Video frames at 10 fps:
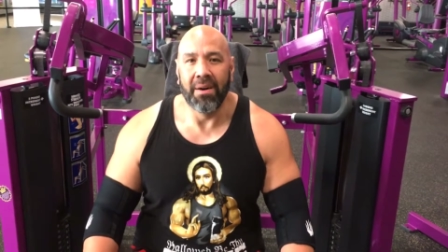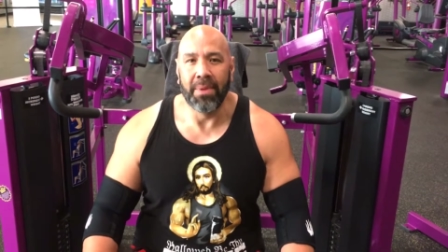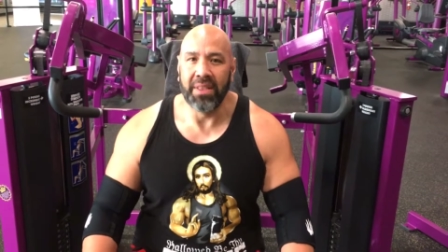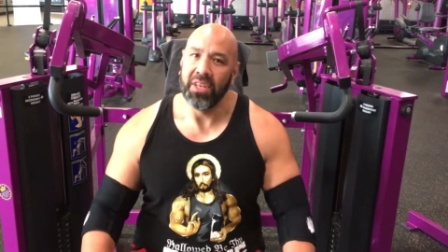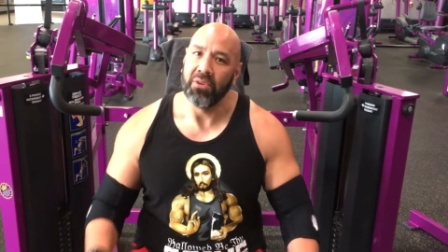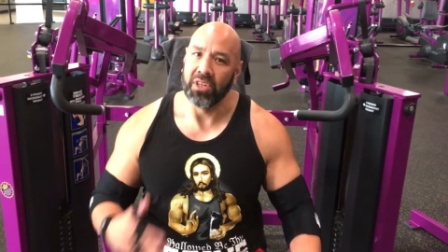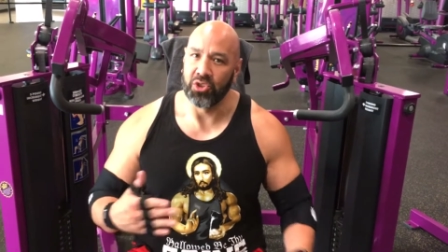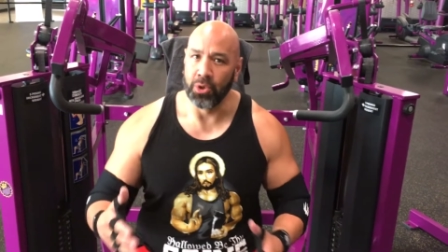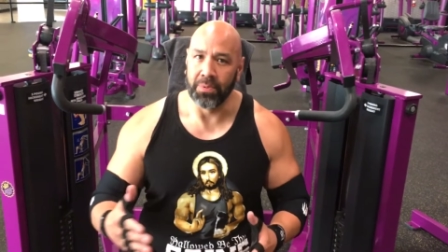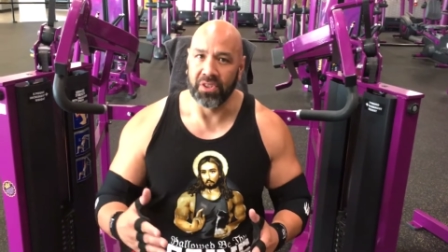and then you can
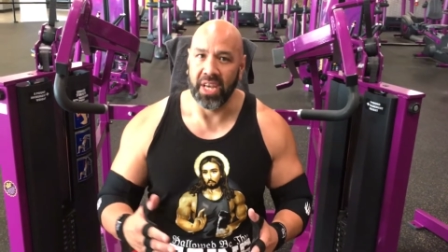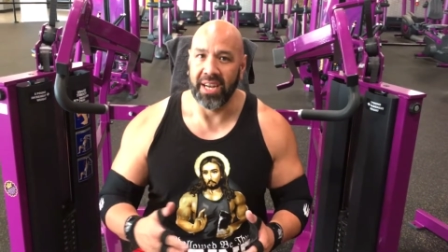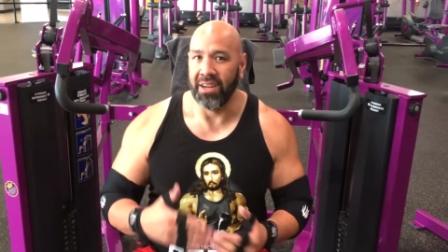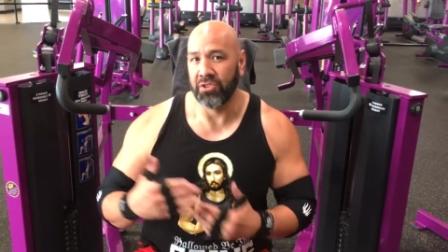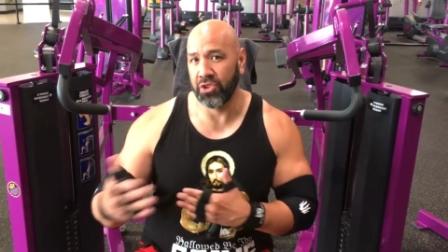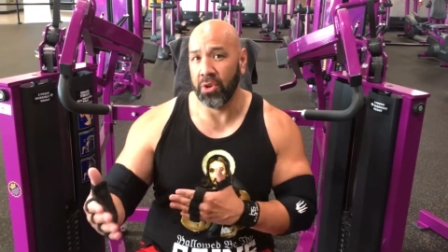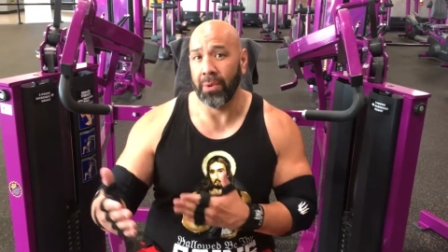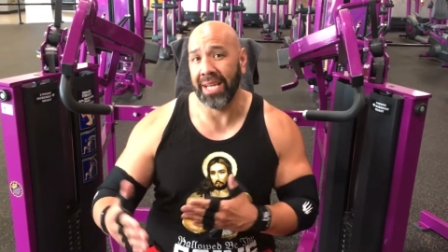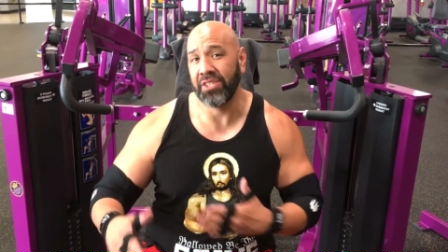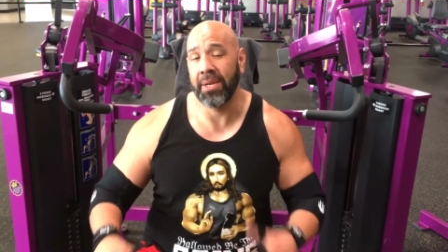superset it, and I'll show you
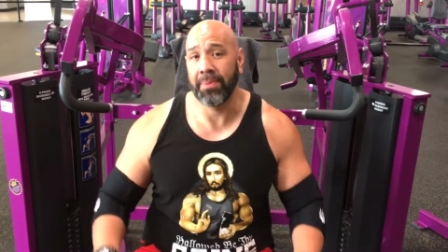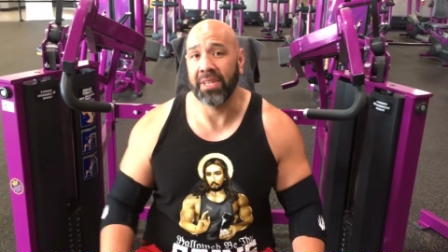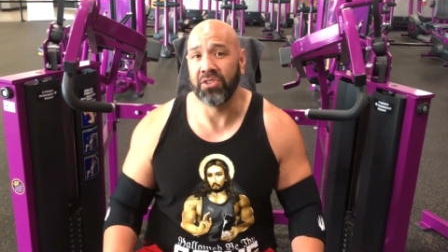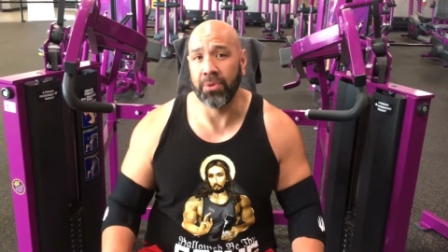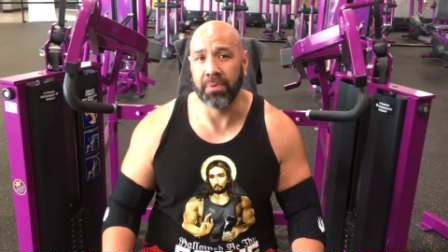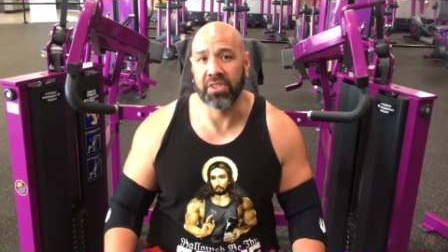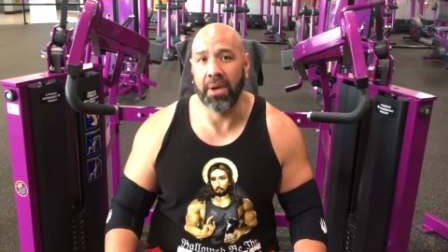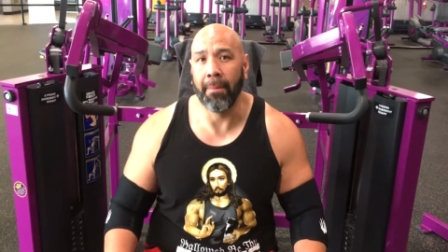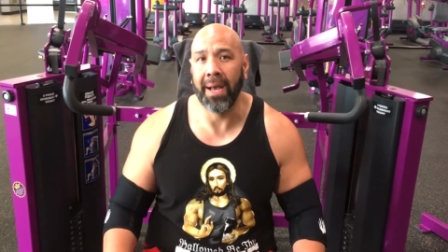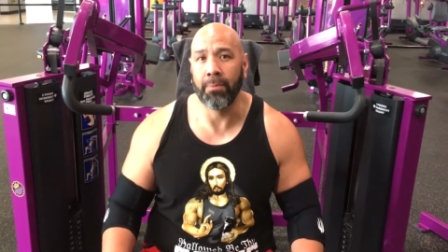what I typically
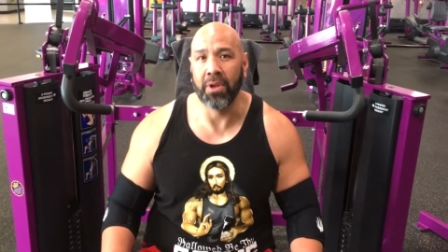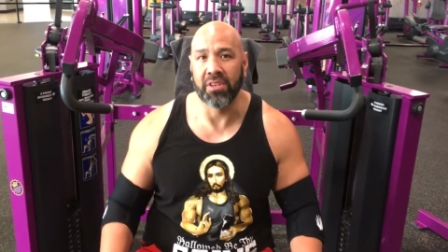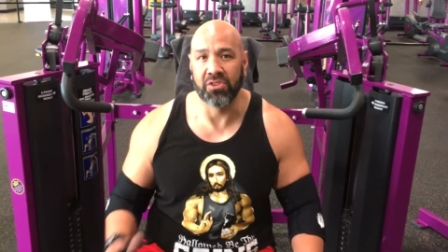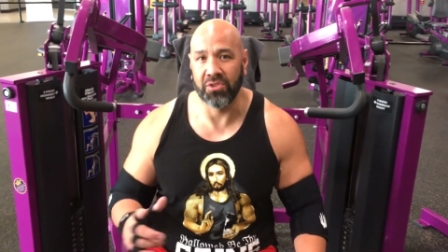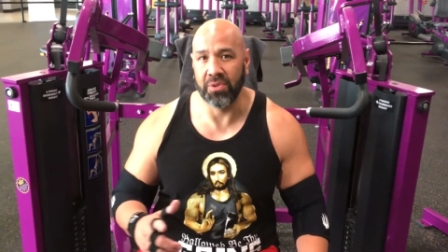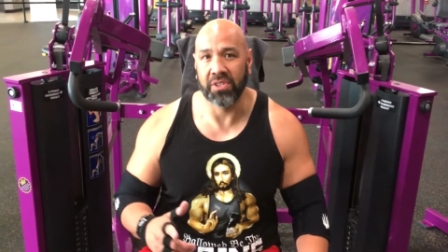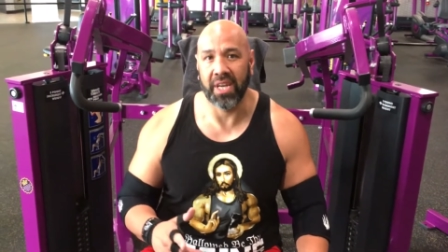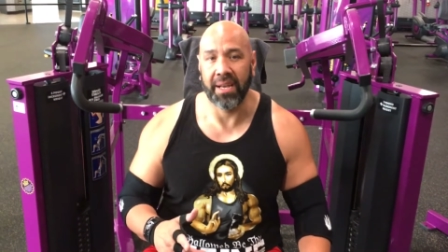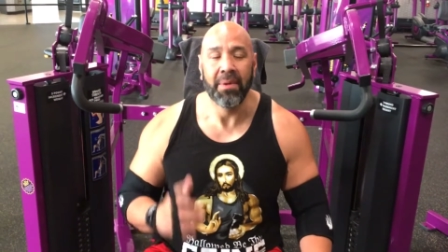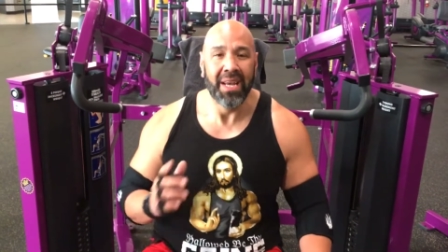superset mine with as soon as
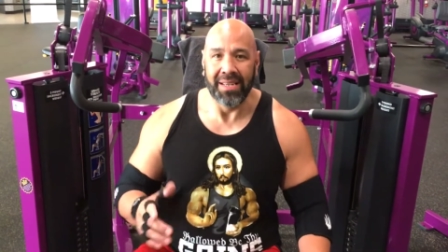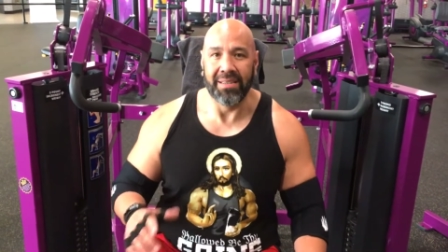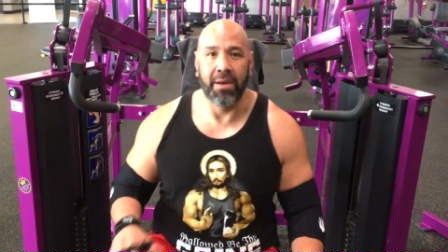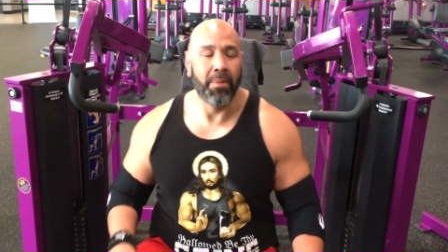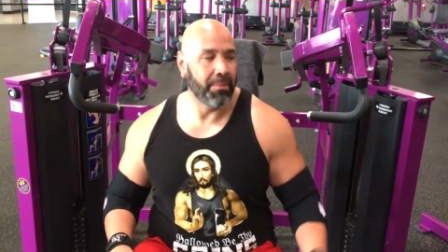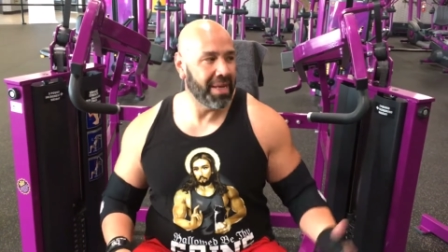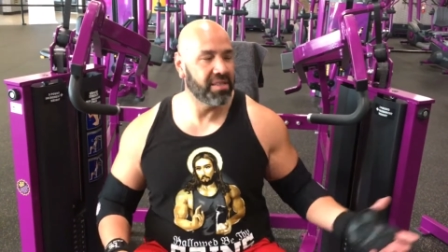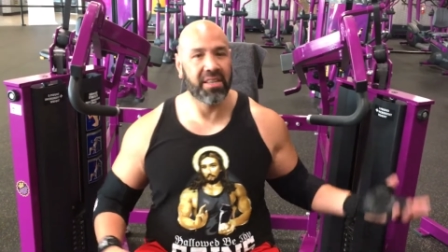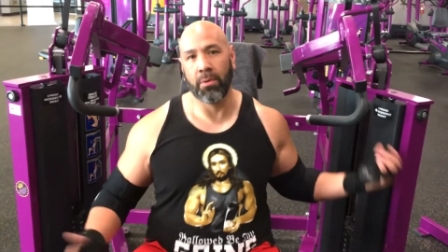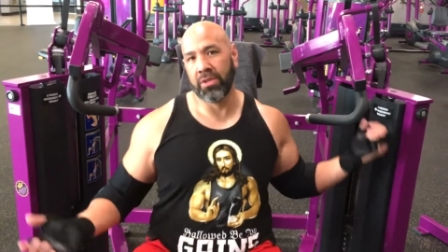I'm done. But
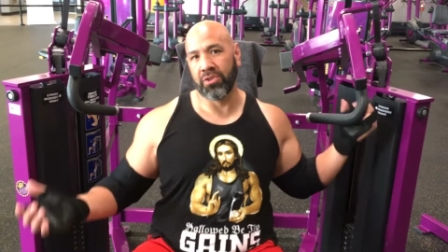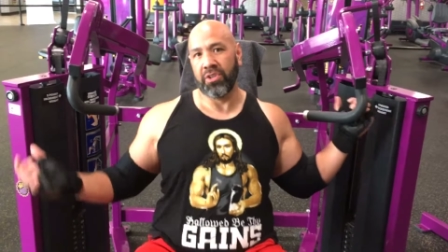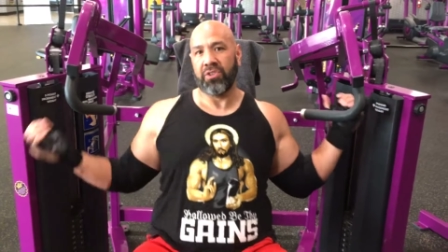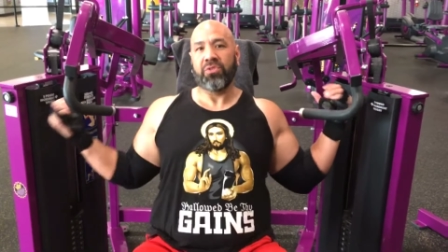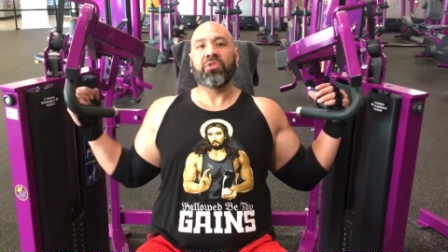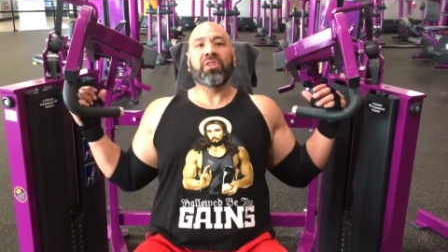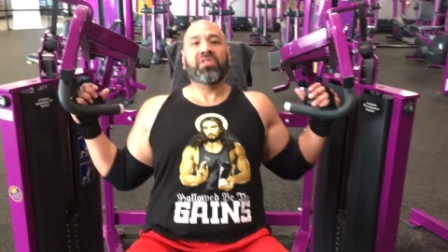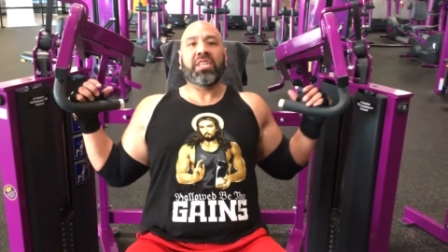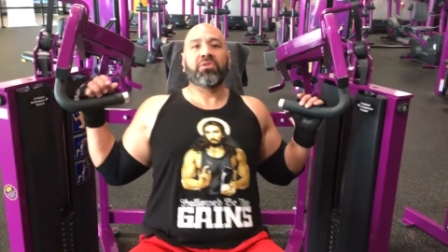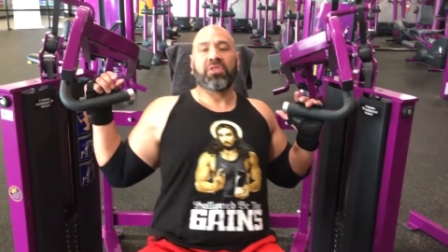basically what you're going to do is you're going to
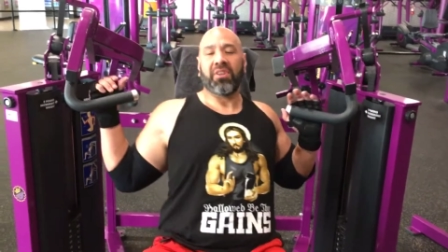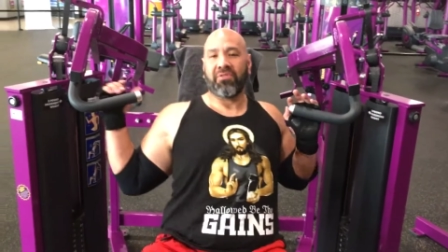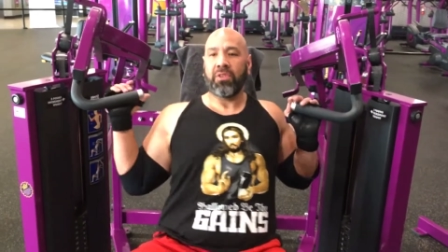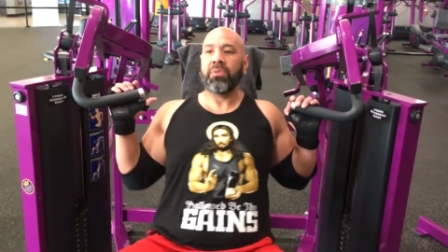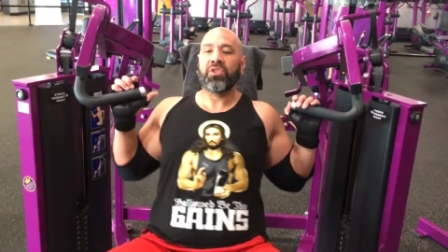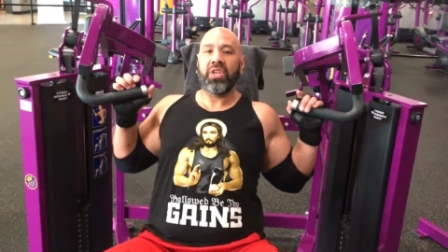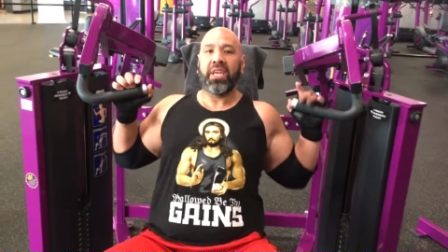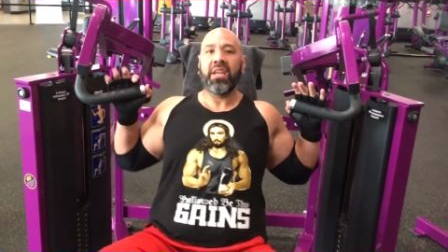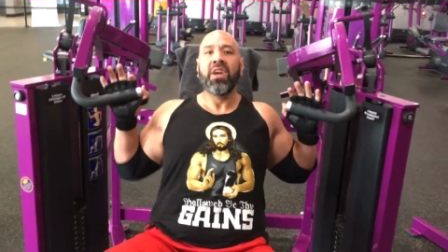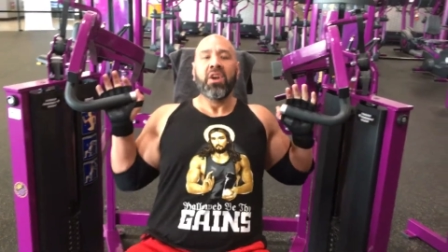set yourself in the machine.